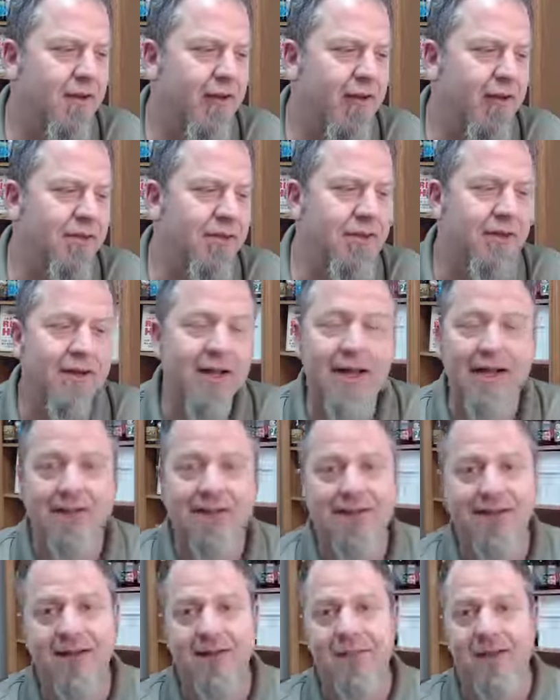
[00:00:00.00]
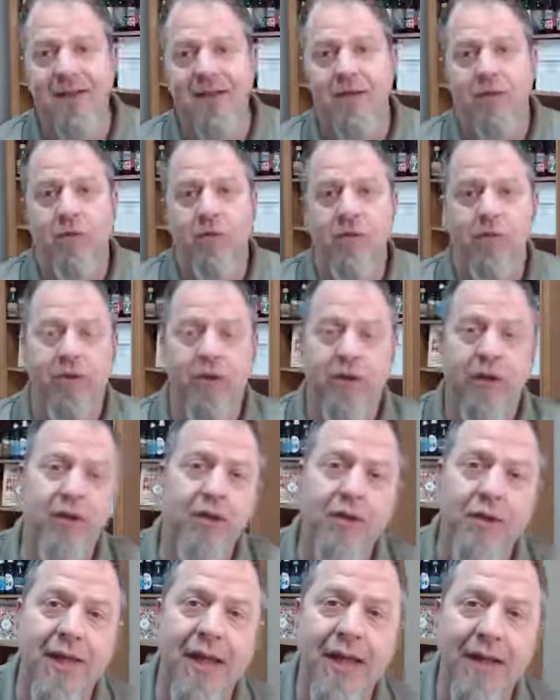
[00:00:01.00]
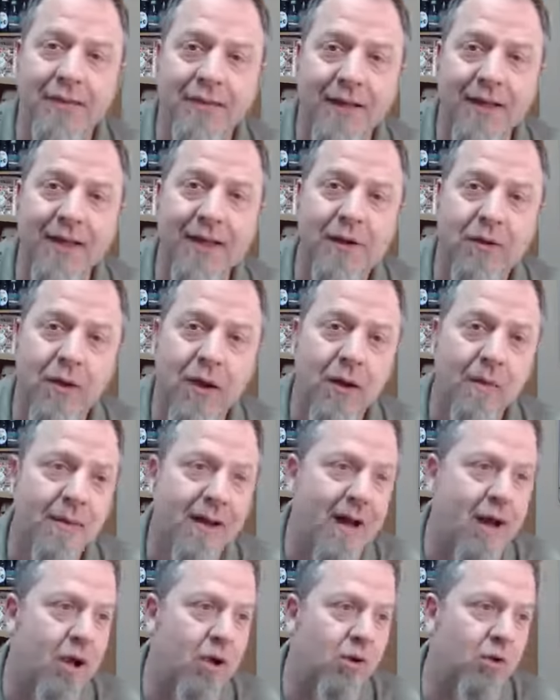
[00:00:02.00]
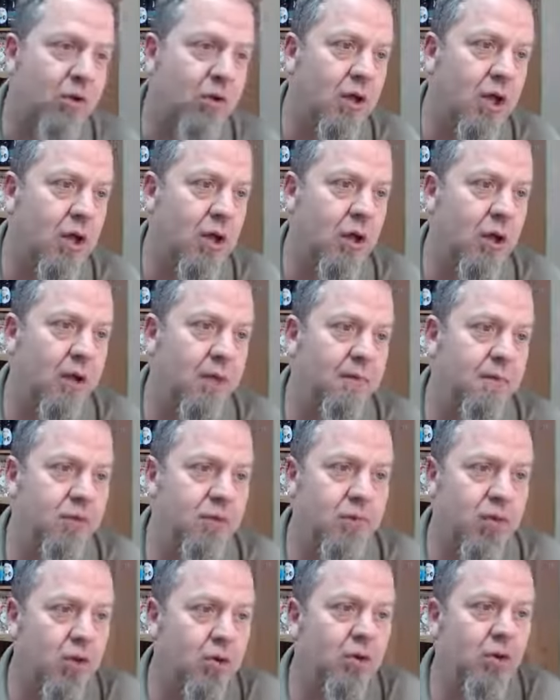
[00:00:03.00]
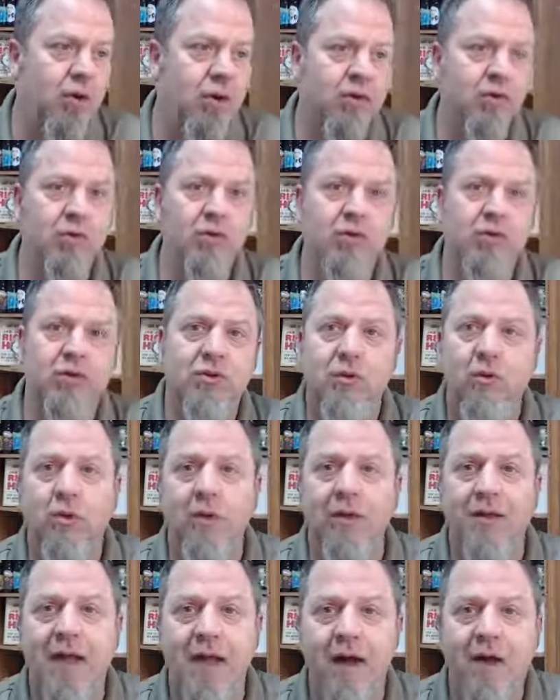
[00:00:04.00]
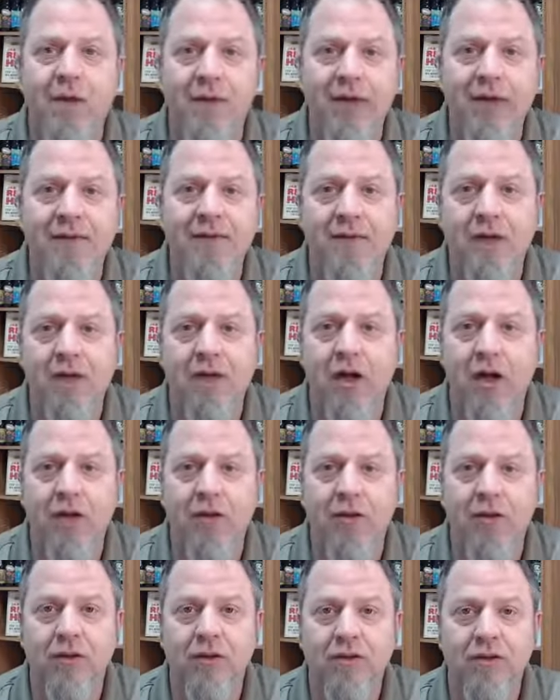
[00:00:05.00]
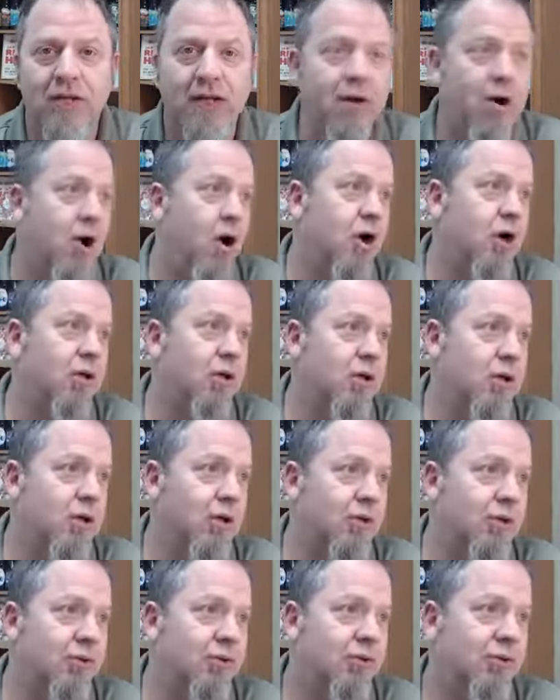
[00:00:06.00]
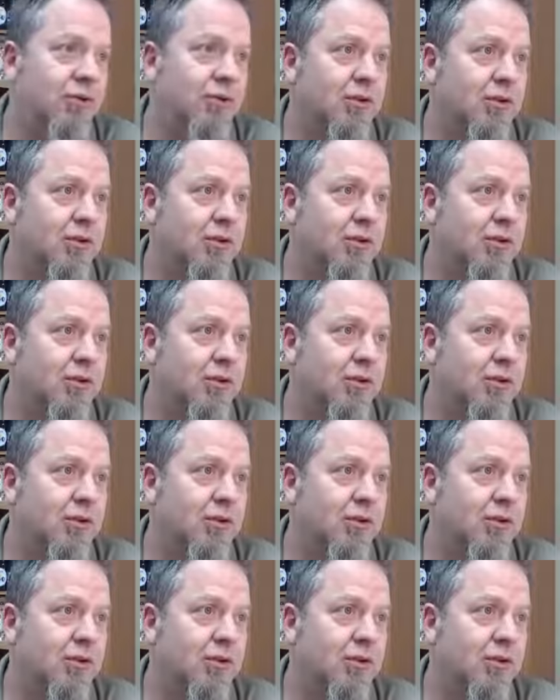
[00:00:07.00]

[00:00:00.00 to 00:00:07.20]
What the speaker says: And then lastly, I mean, you can't think about logos without even colors that aren't colors